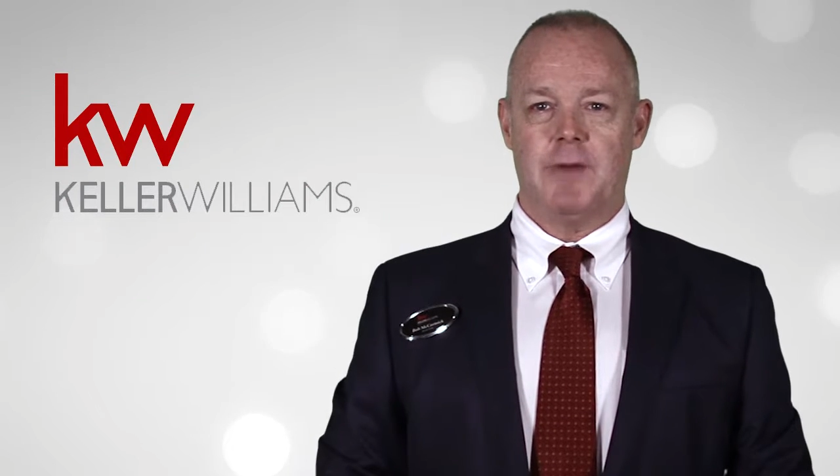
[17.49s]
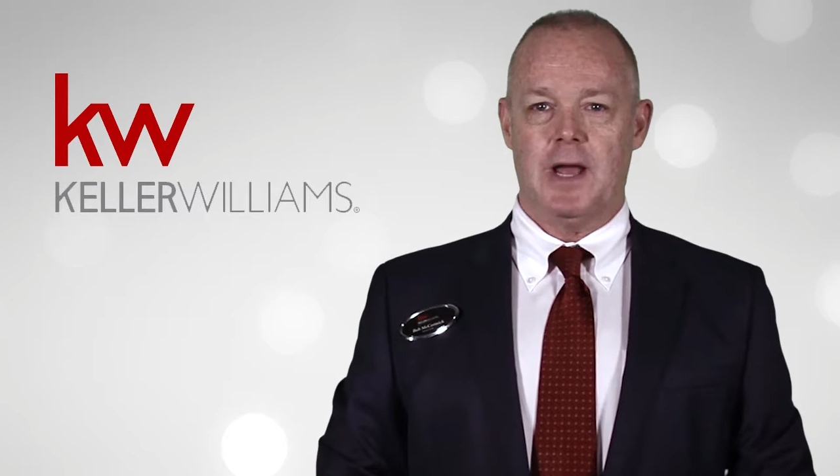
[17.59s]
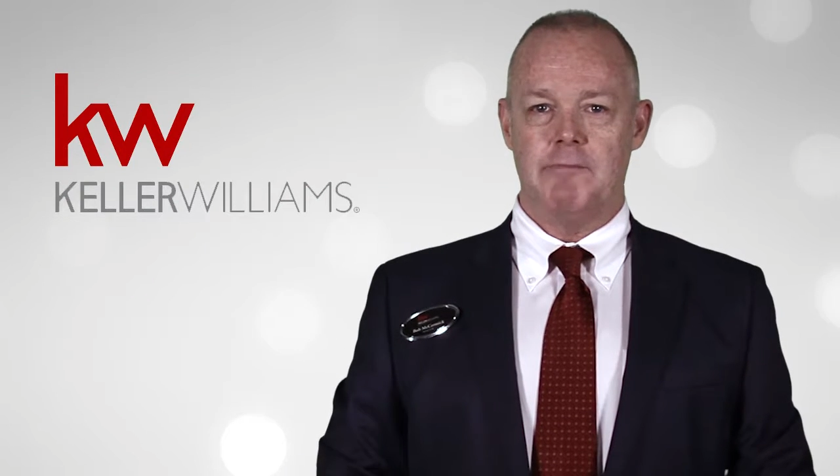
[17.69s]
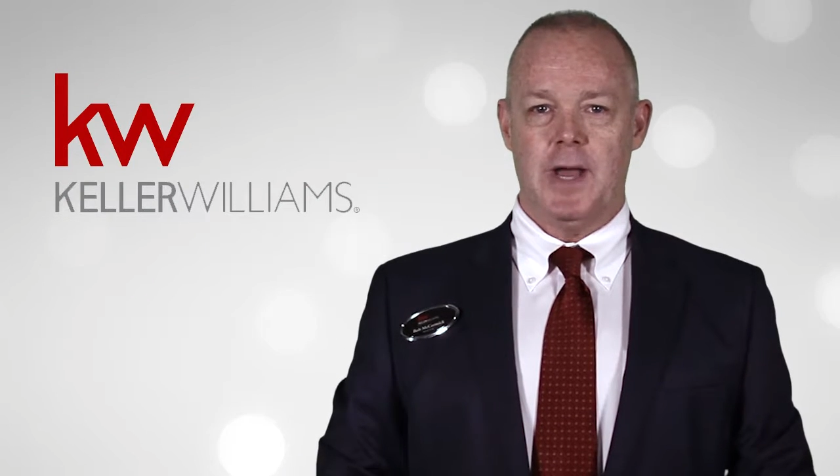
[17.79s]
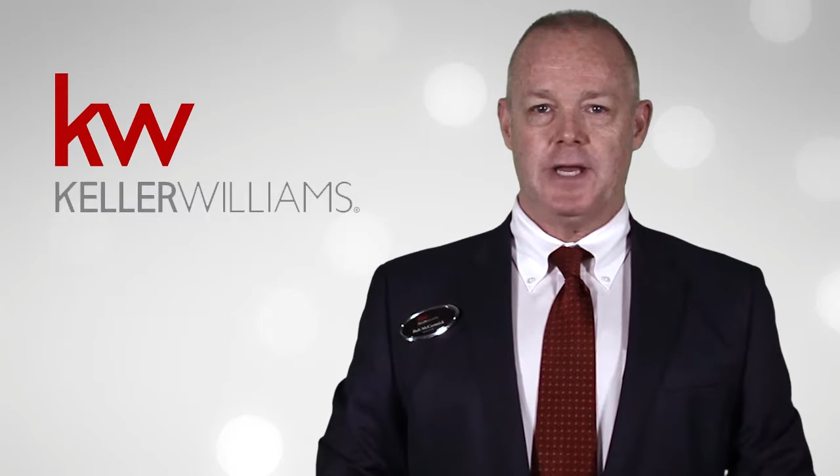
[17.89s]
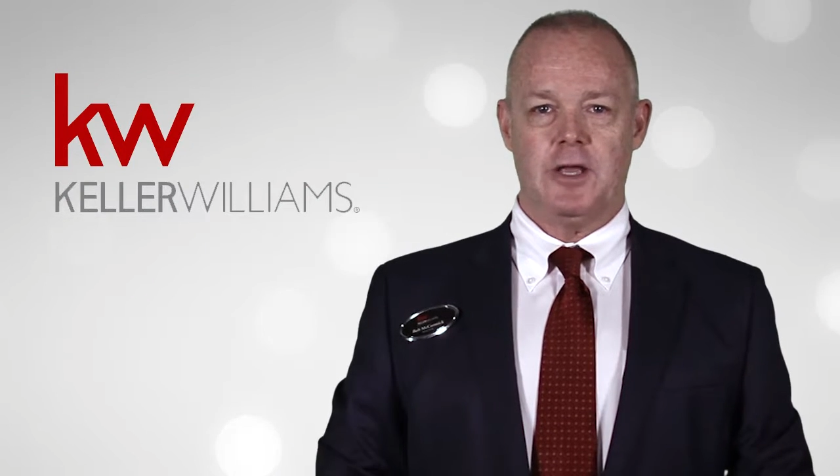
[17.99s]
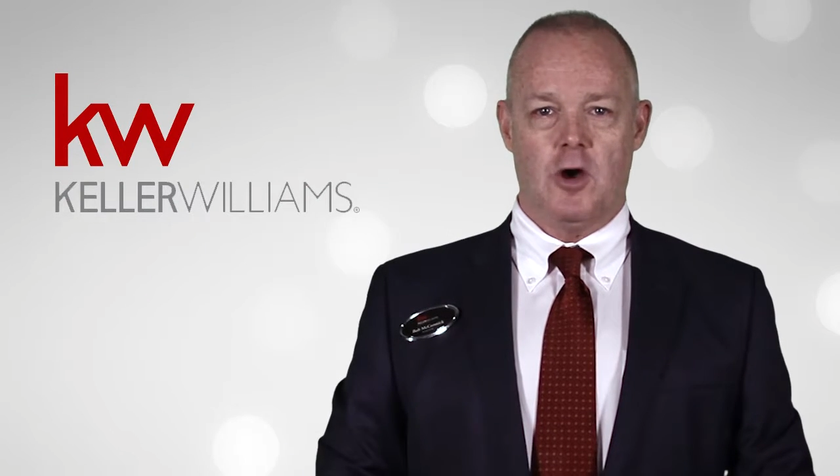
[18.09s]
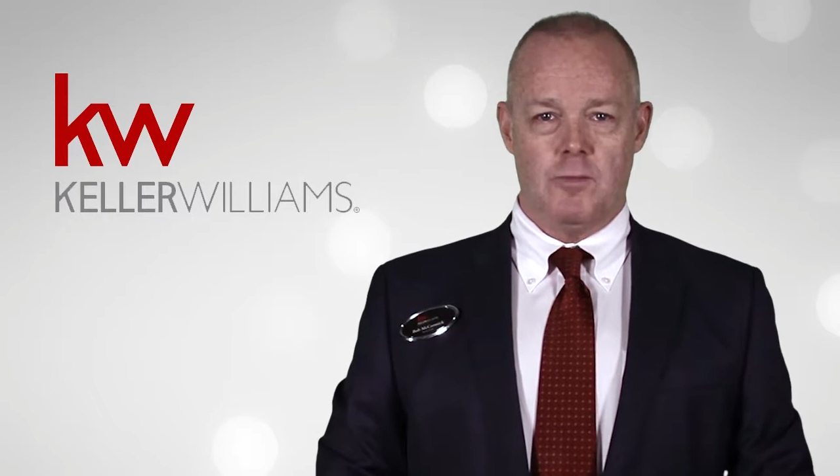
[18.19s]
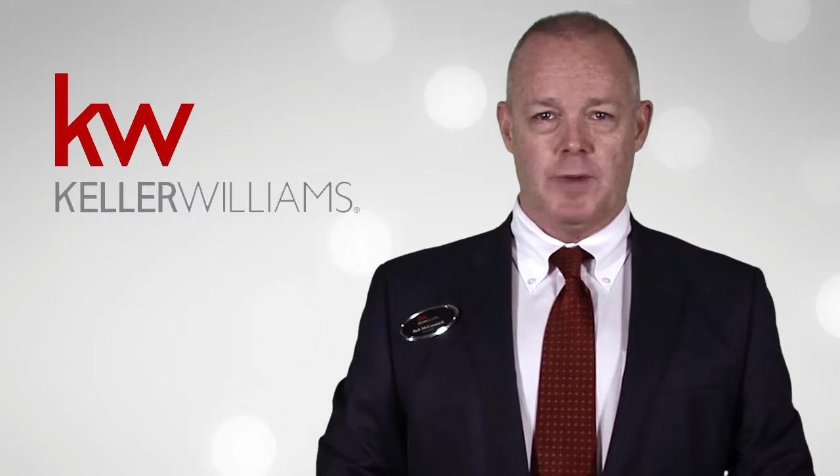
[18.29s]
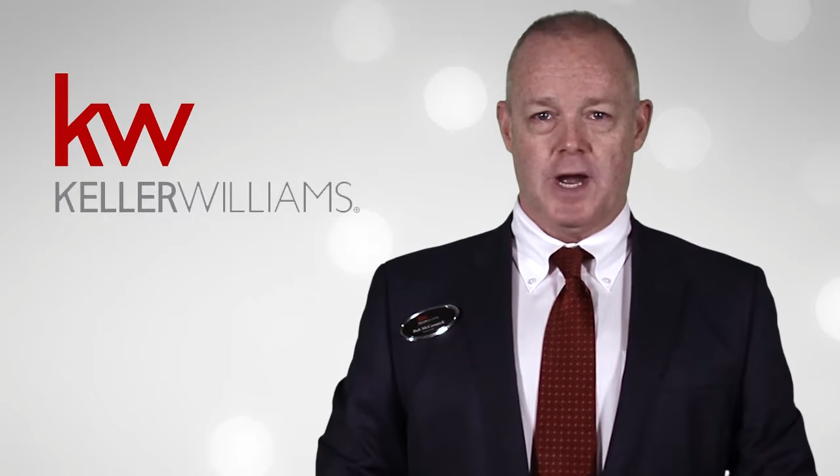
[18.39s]
by many
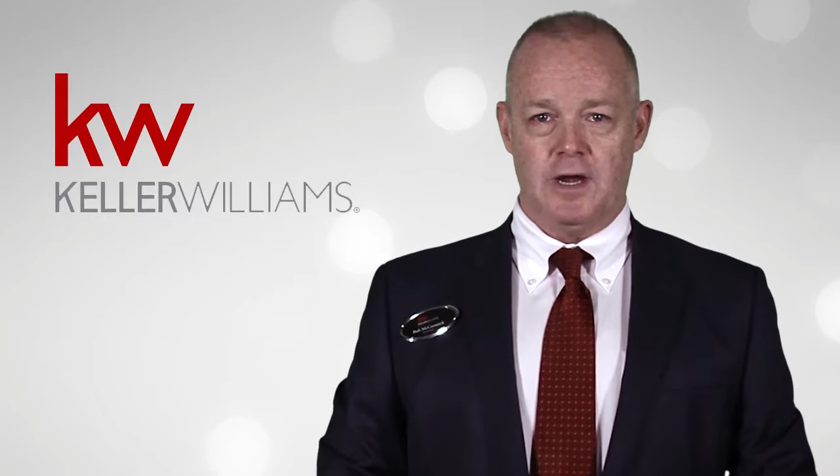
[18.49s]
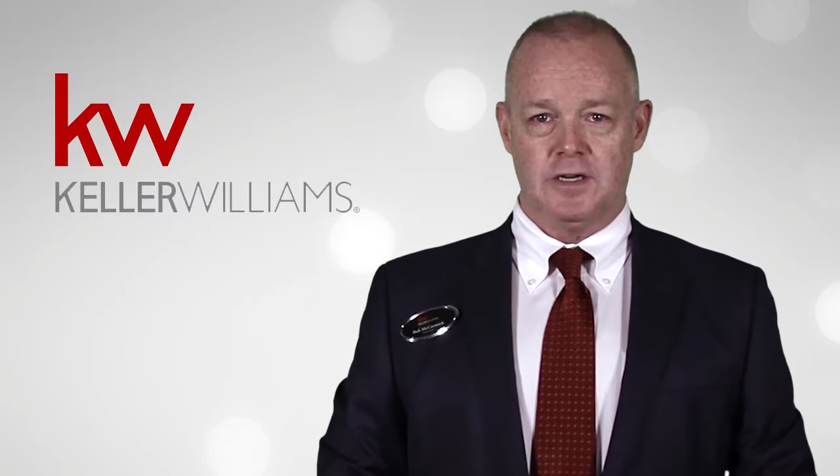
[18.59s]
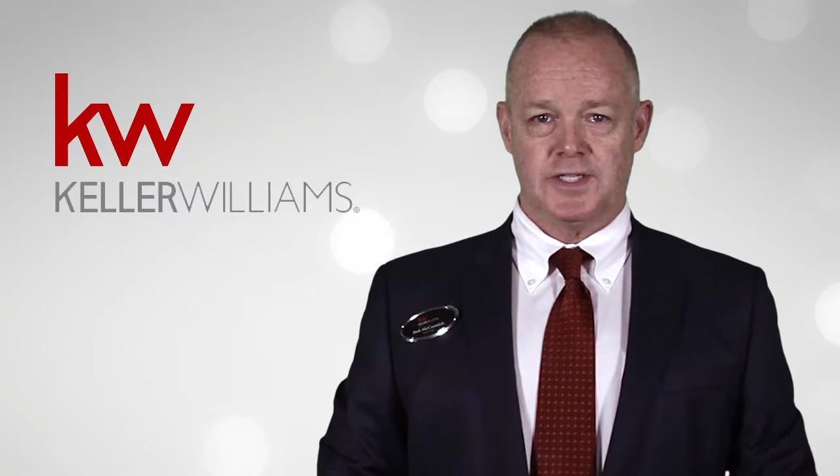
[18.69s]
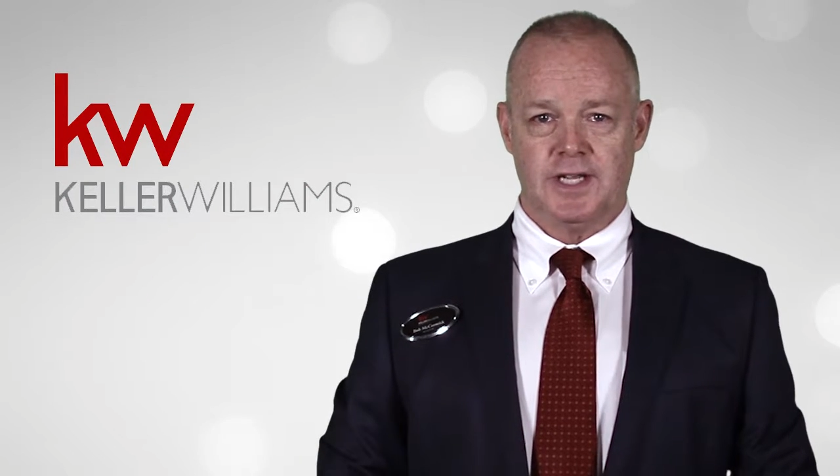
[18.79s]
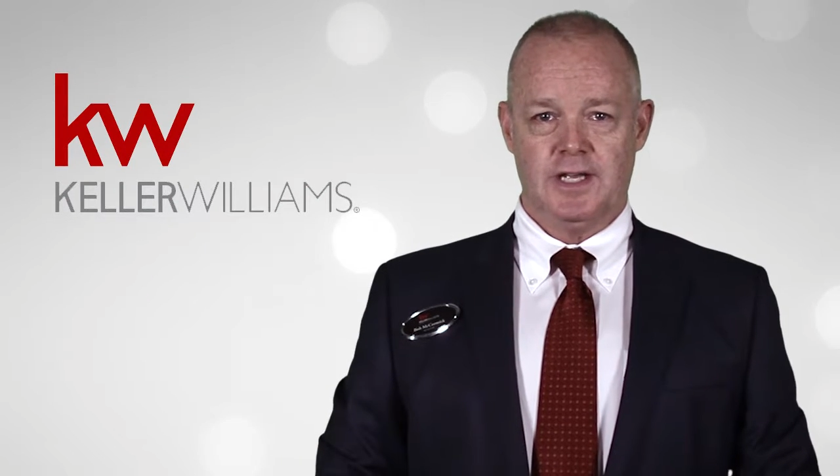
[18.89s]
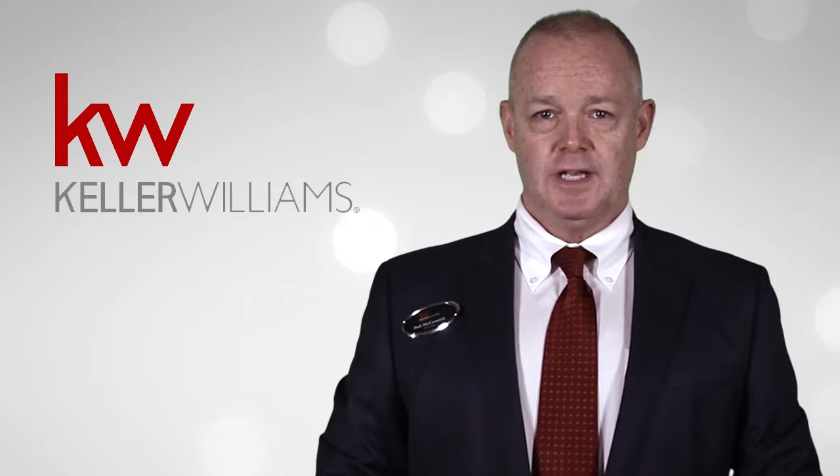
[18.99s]
home buyers